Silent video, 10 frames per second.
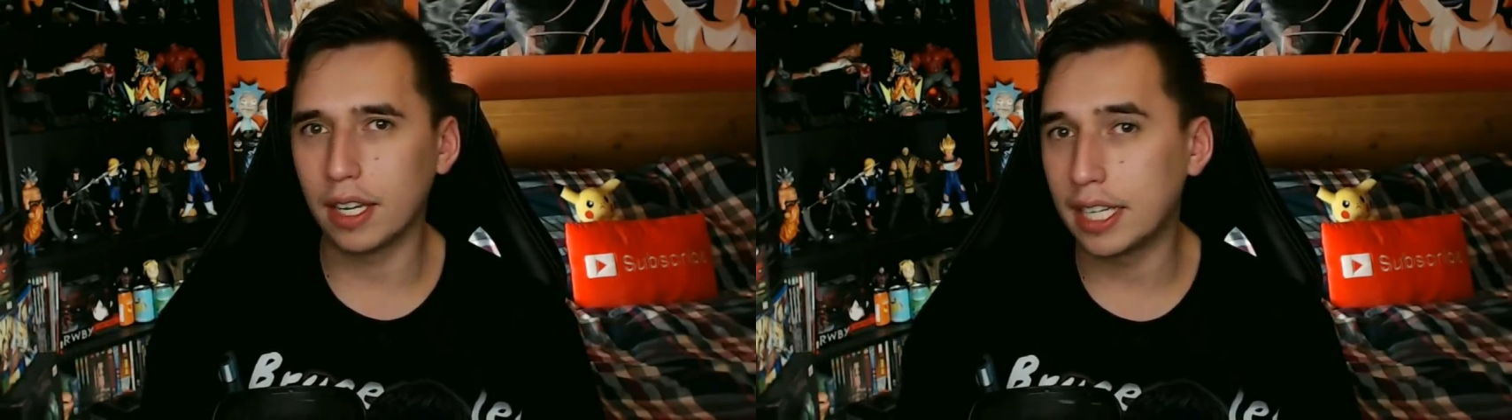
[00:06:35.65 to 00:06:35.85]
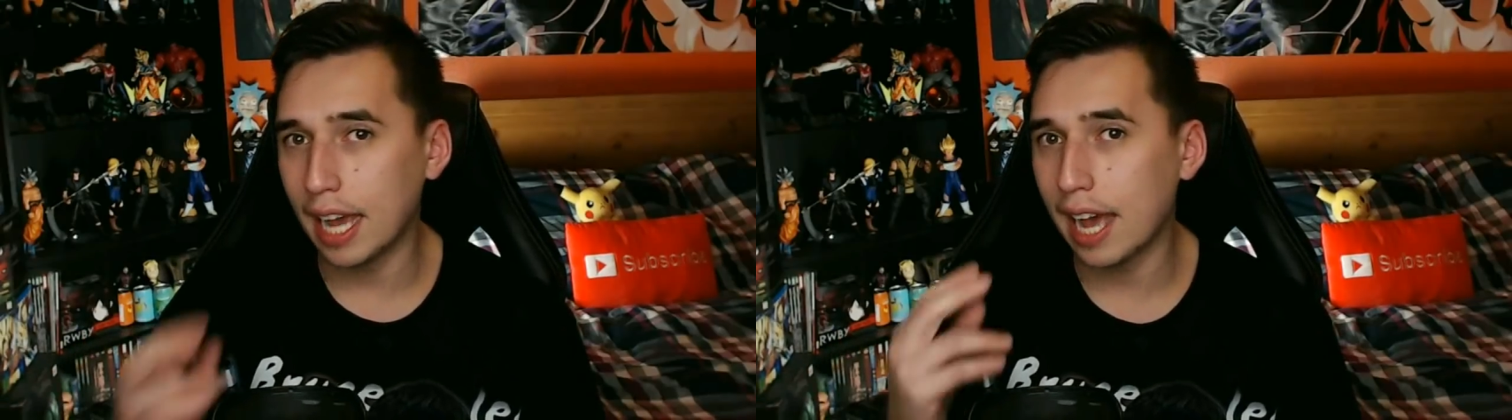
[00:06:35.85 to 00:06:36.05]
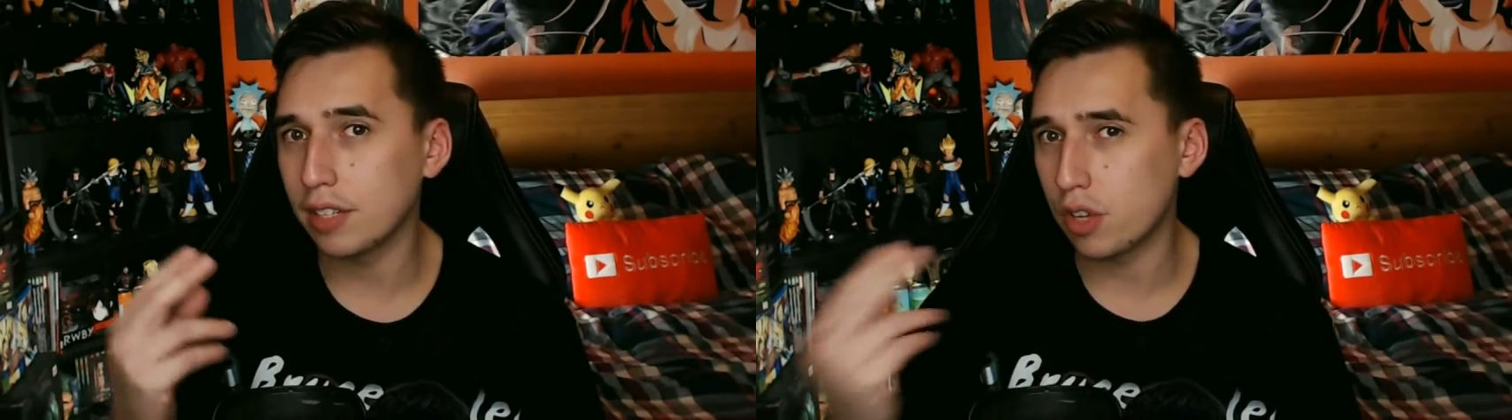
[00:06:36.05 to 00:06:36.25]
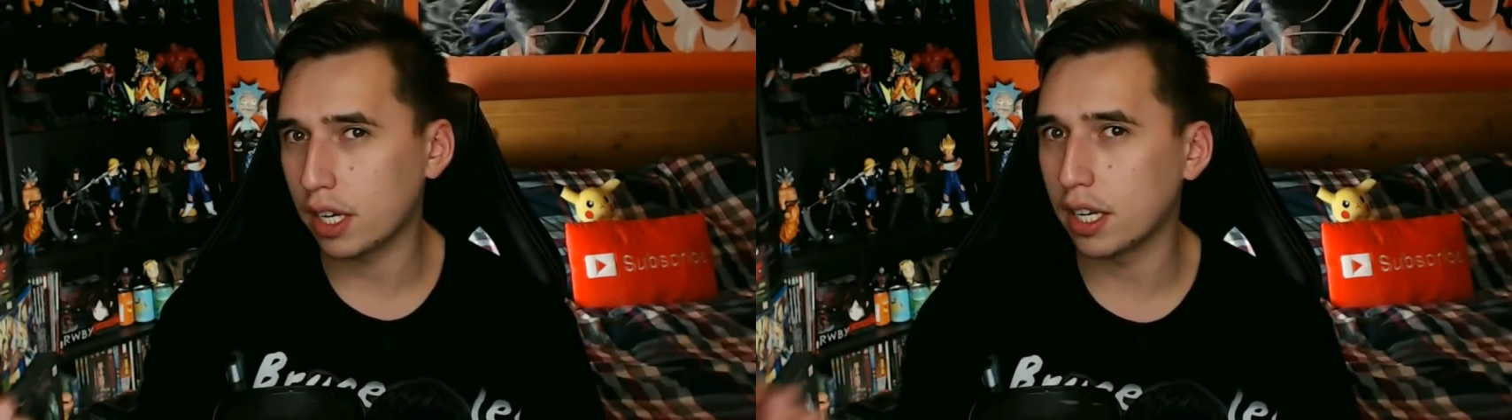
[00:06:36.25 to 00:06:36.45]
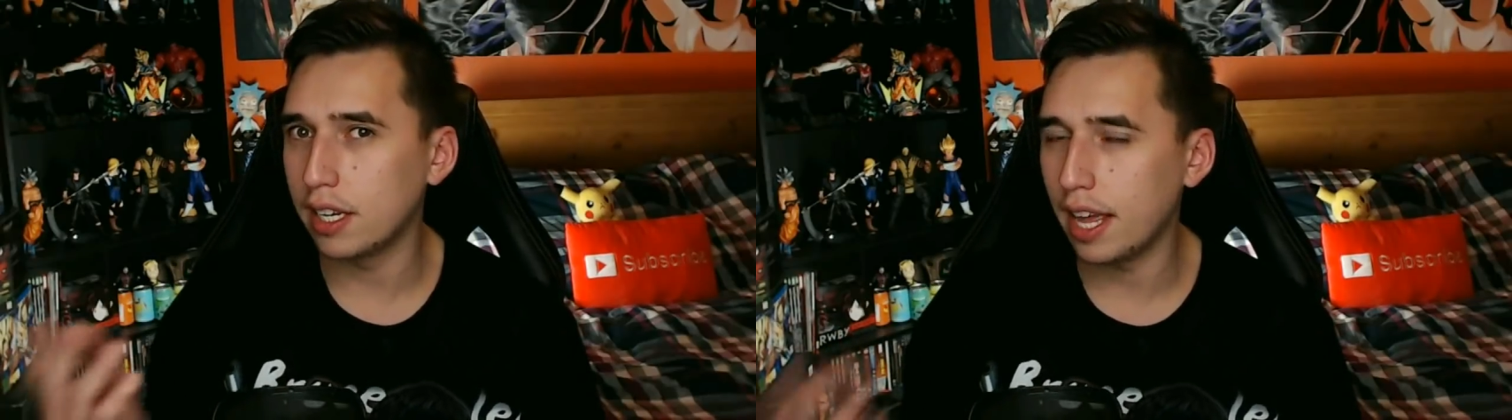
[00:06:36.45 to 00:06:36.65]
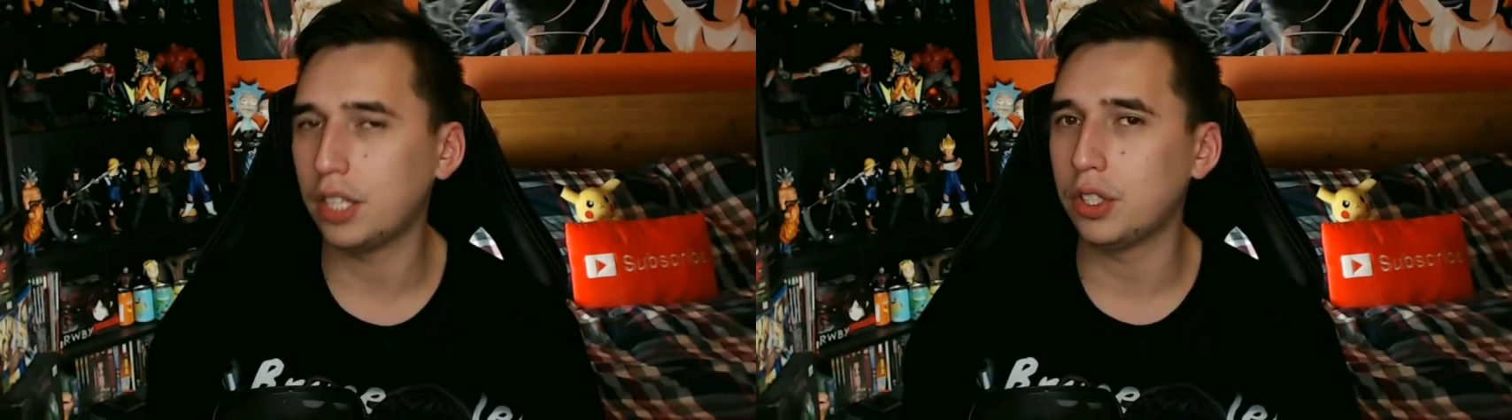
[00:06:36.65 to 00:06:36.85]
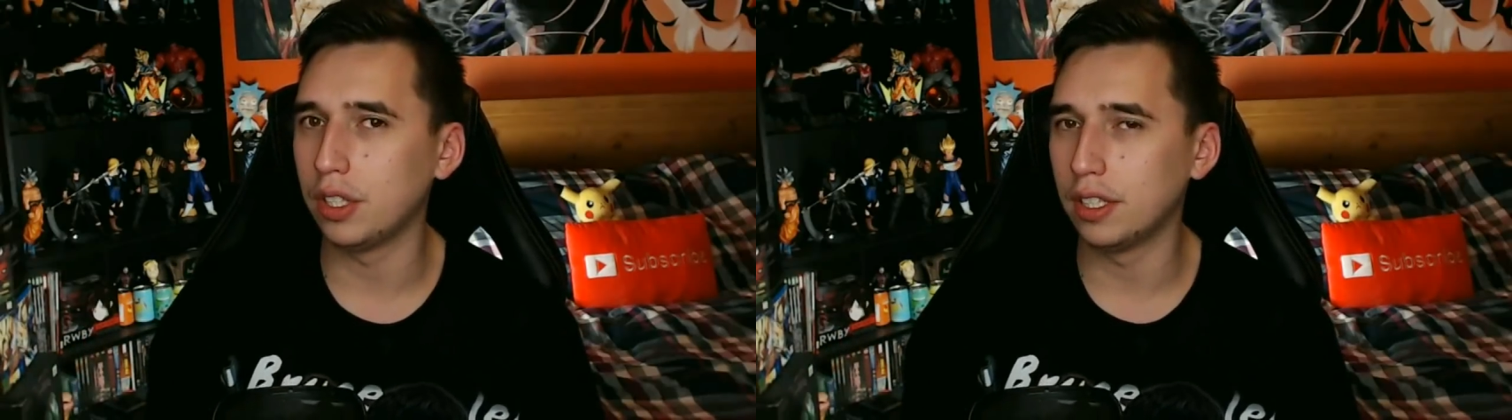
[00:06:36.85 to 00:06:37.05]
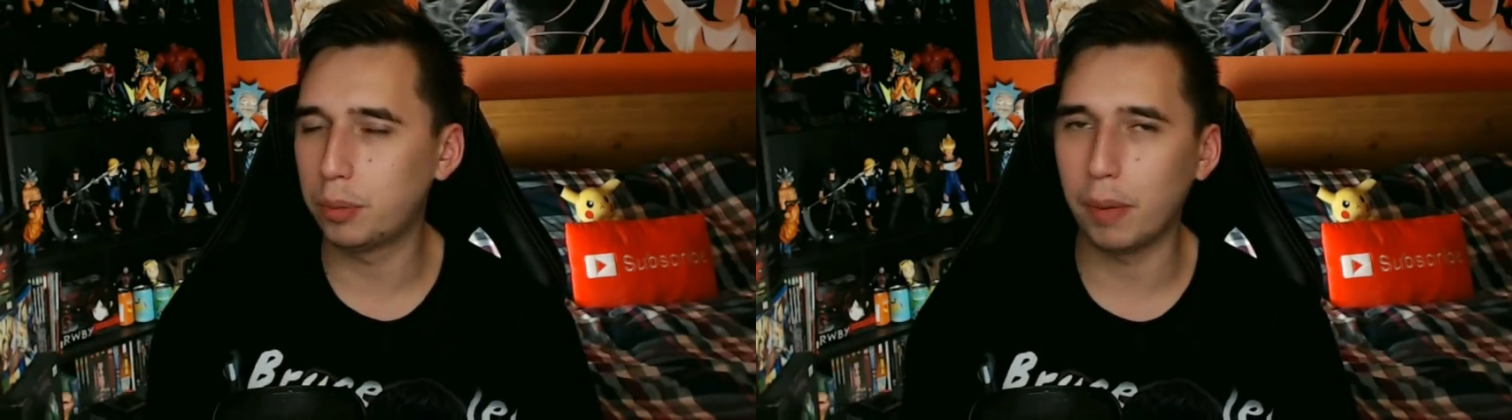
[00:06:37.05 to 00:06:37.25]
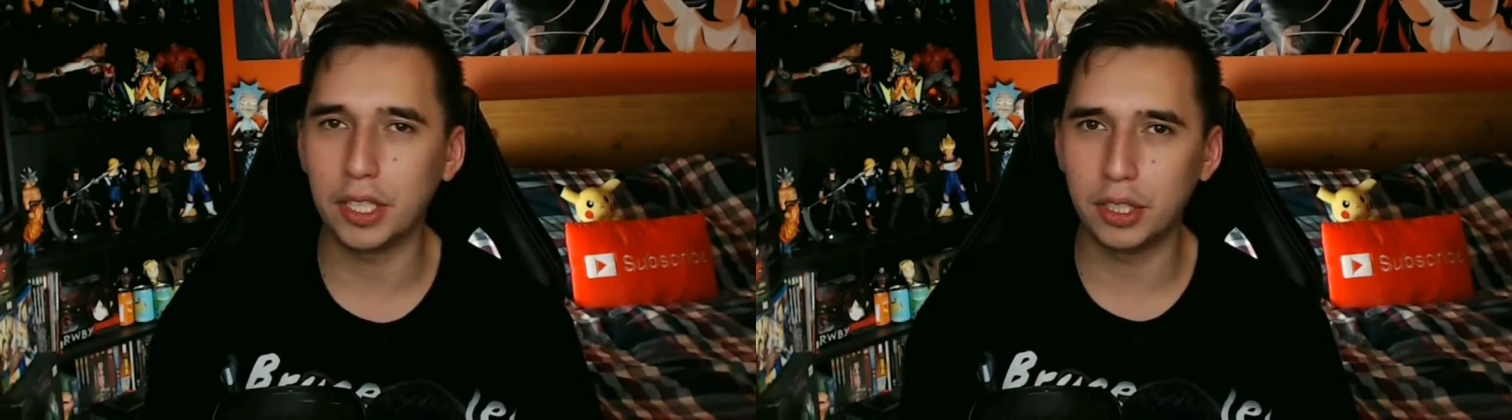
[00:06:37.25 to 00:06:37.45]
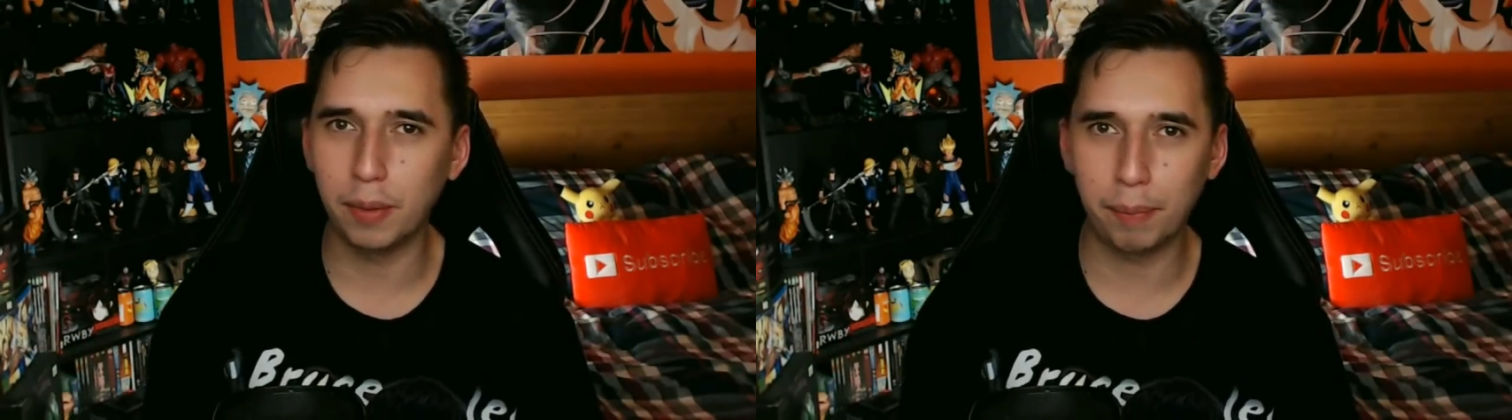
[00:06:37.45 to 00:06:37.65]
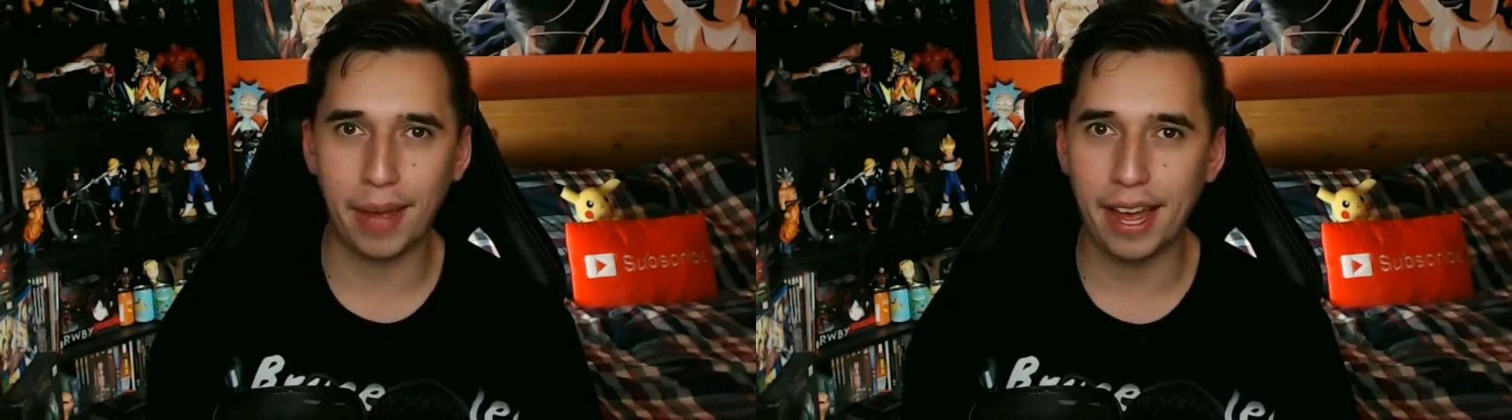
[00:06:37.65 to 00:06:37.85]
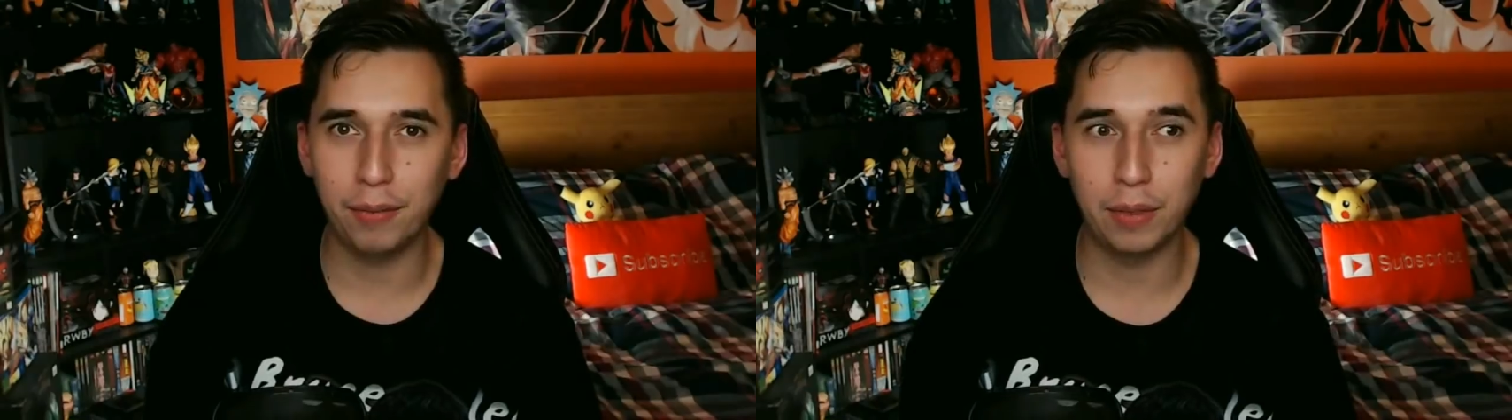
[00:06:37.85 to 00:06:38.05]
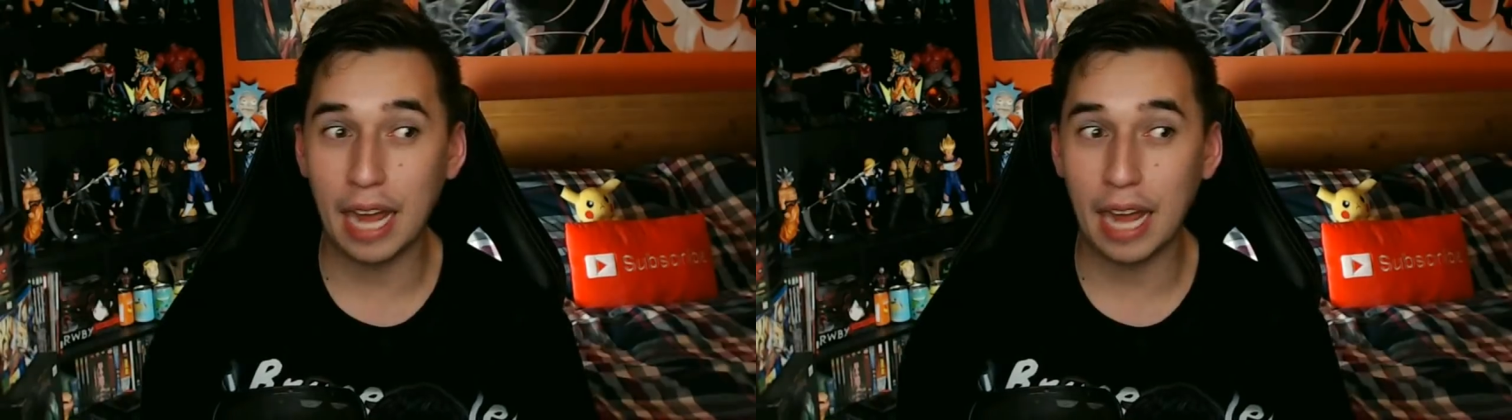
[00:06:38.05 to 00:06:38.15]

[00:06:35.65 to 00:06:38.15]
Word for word: Like he has that connection, especially with Ban.